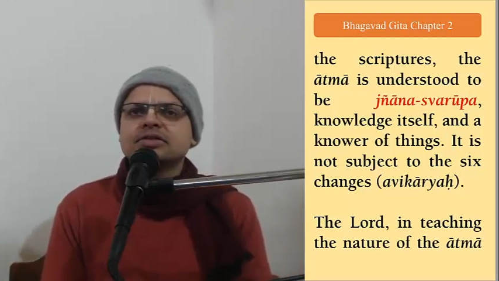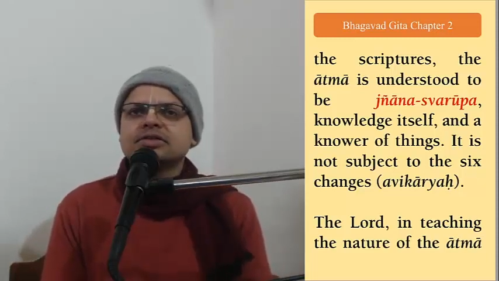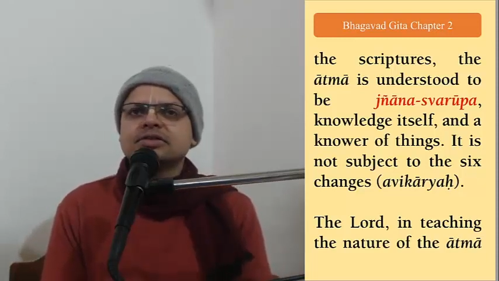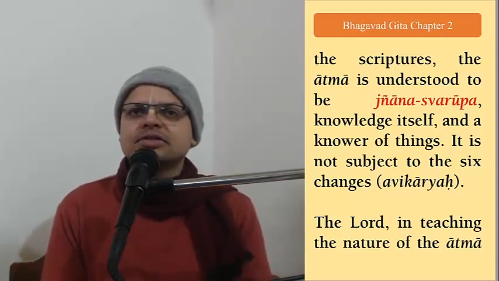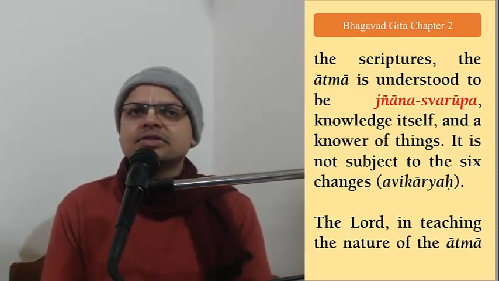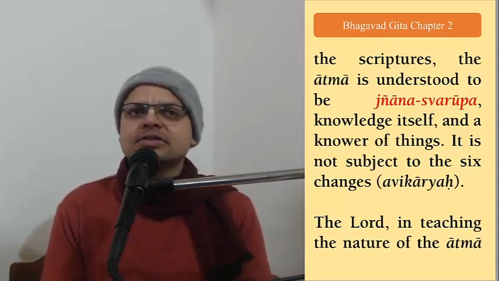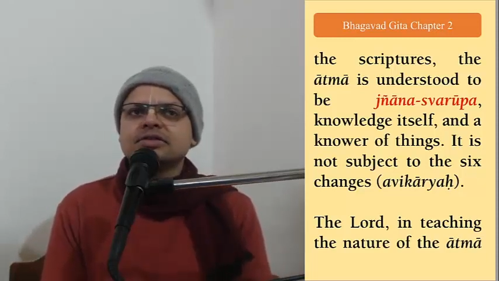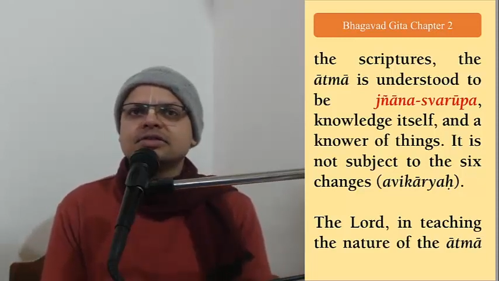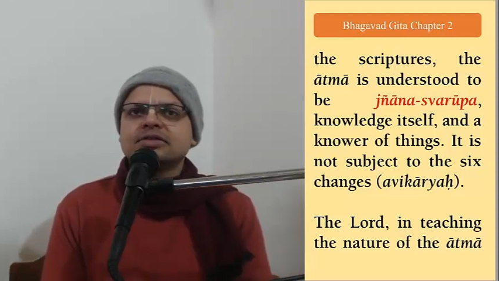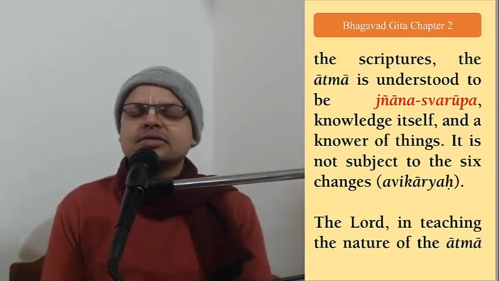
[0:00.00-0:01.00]

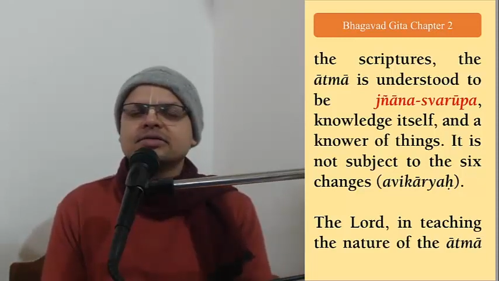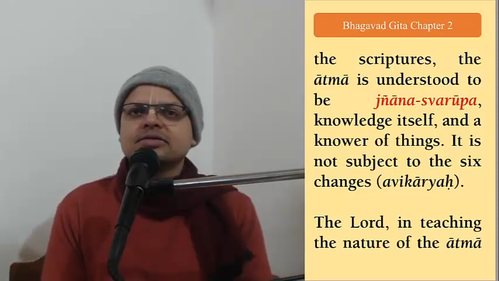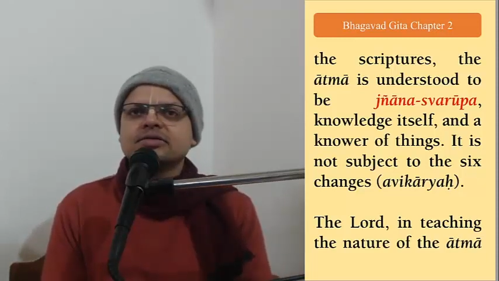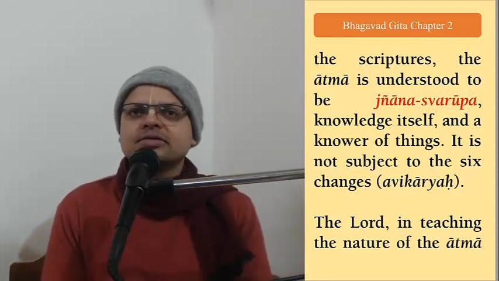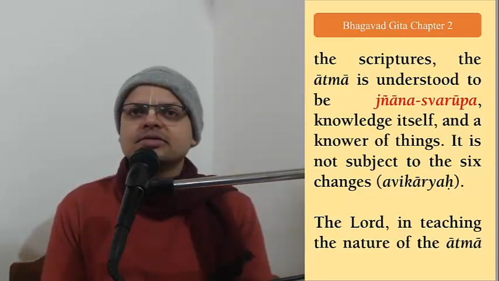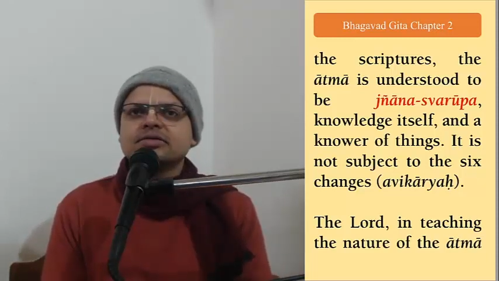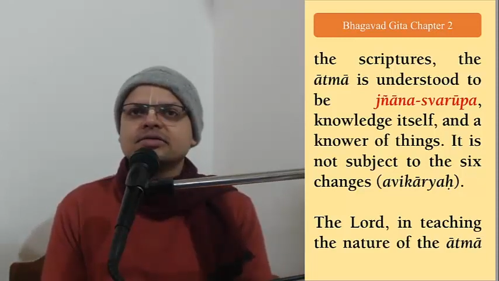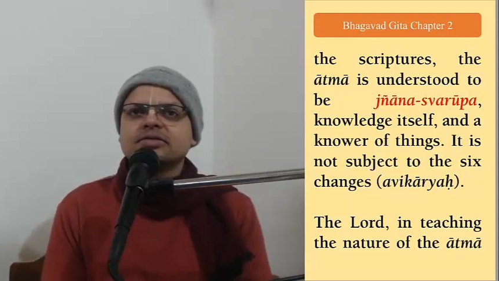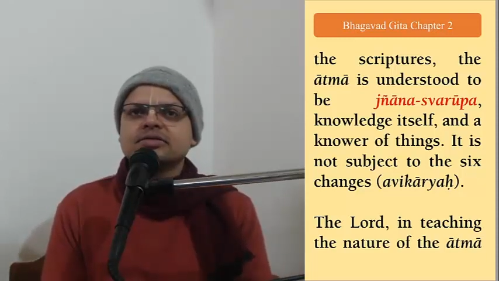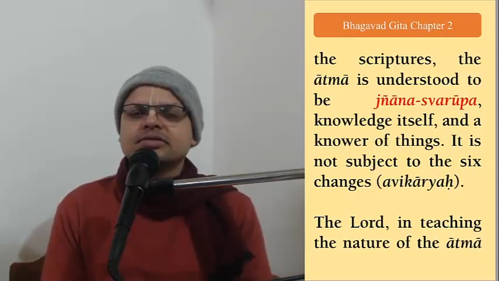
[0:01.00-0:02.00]

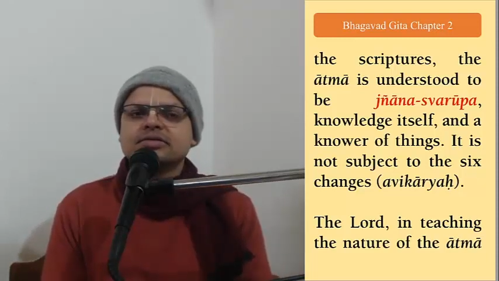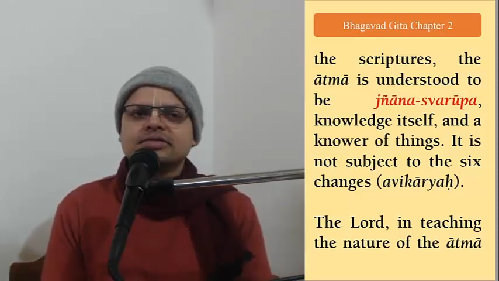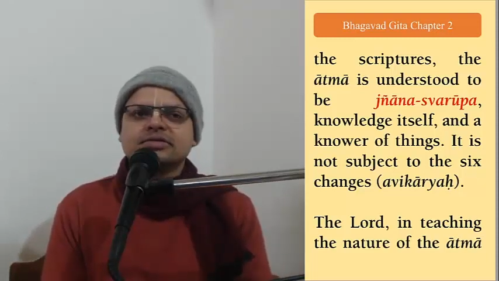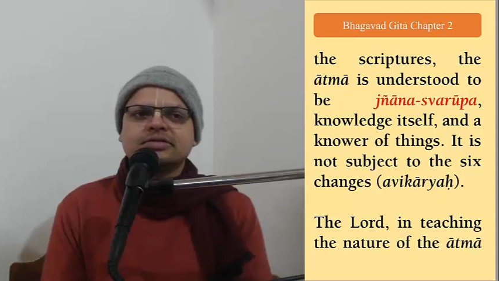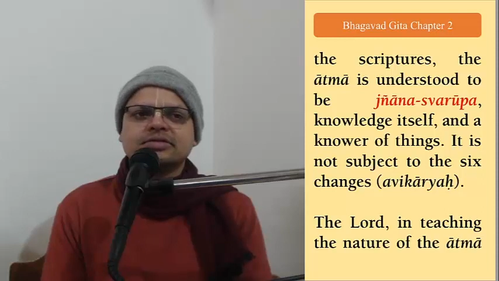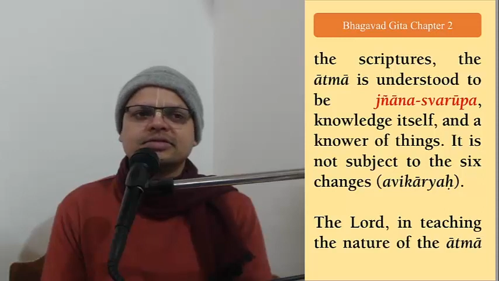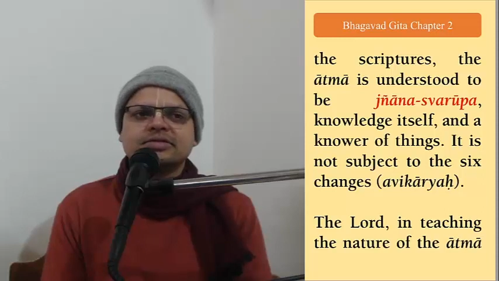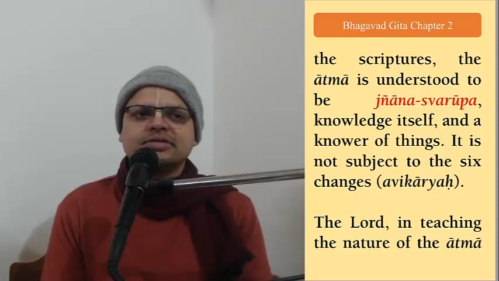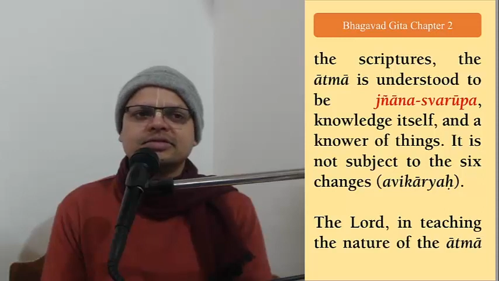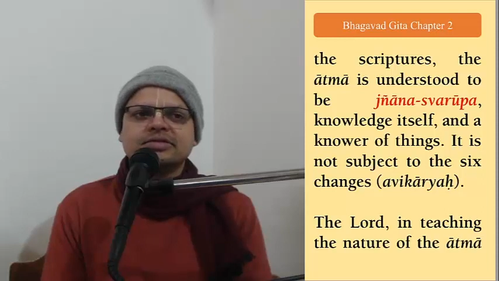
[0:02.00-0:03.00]

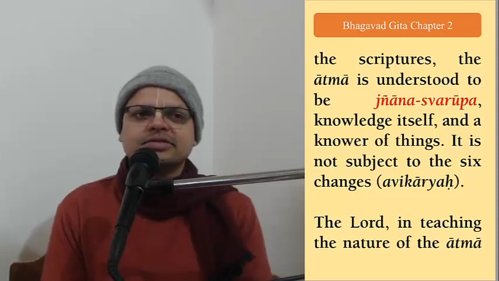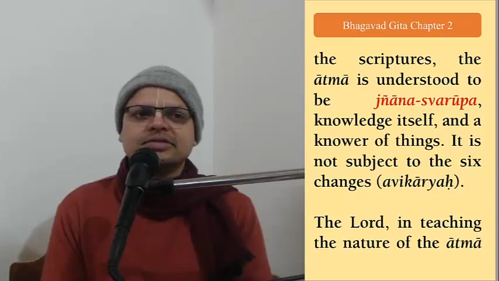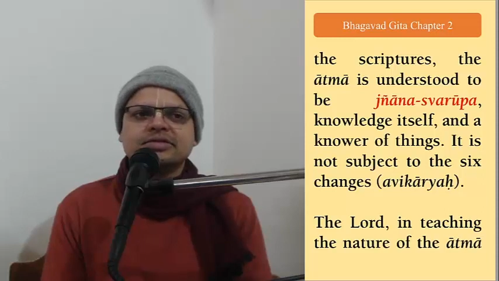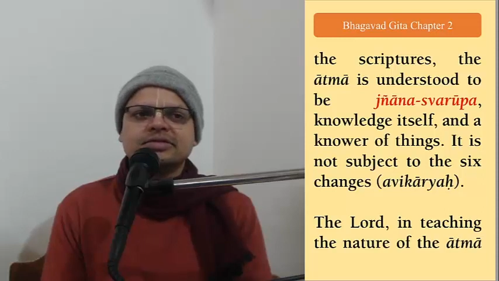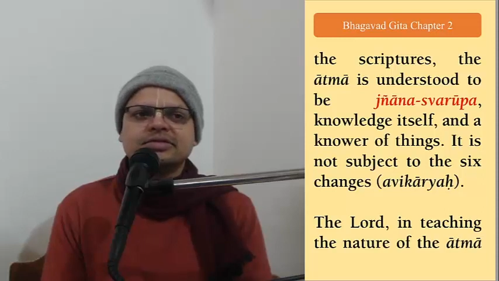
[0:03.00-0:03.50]
[no speech]